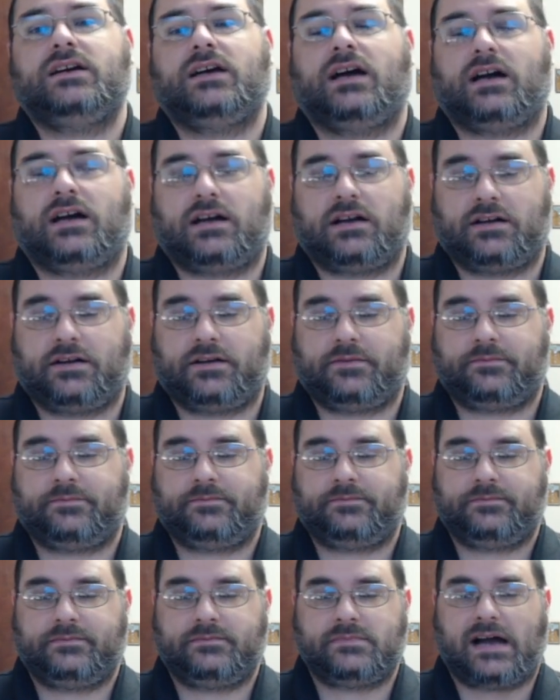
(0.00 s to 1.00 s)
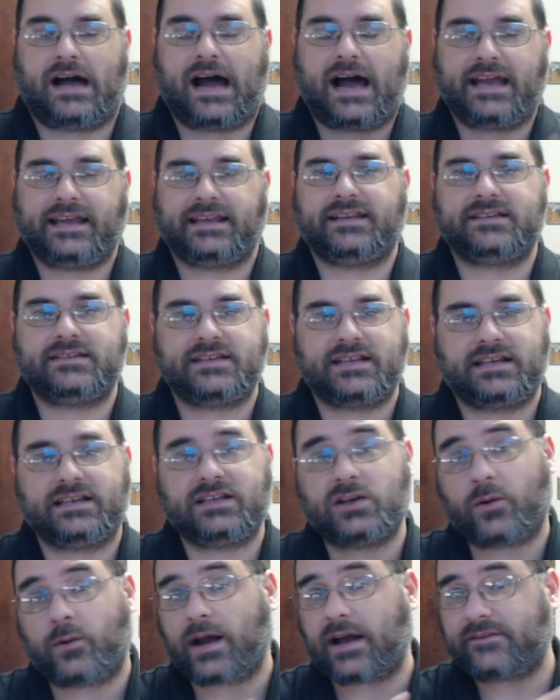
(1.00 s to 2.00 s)
Um, I can then
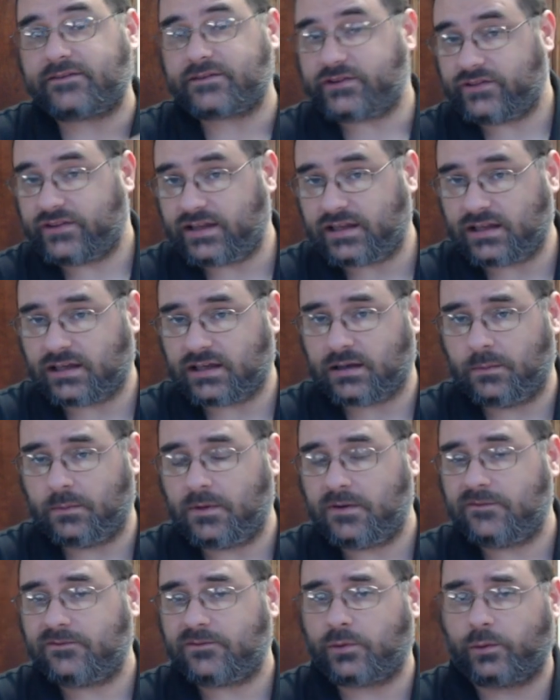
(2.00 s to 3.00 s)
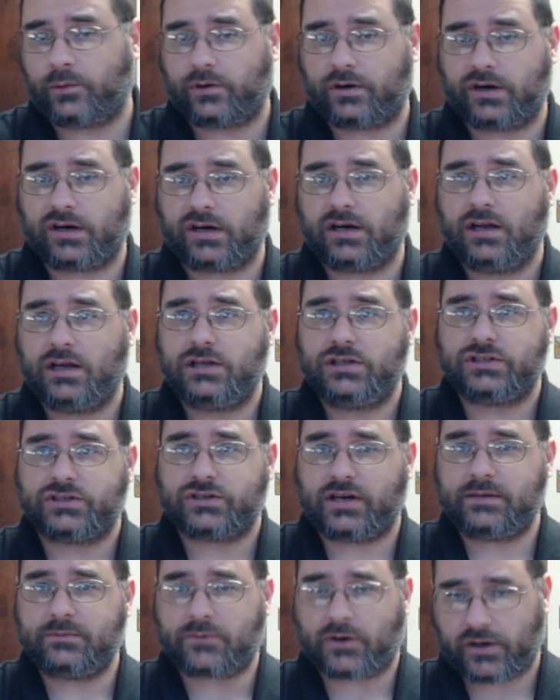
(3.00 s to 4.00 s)
go after them for
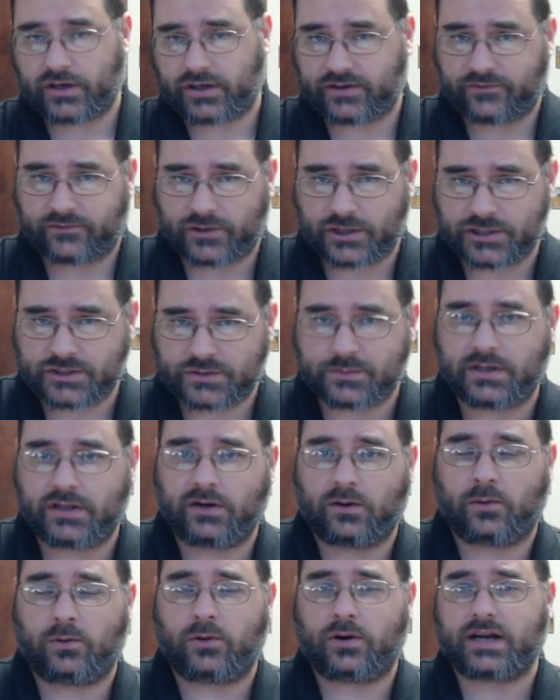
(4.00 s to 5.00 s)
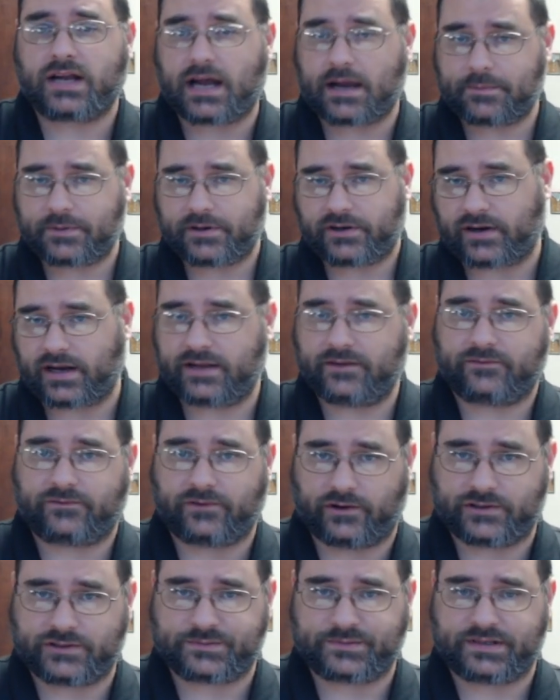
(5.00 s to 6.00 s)
trademark infringement or copyright
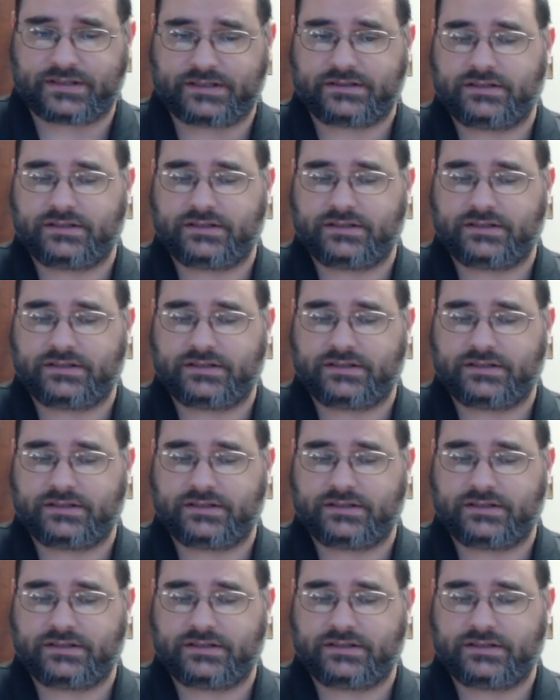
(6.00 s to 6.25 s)
infringement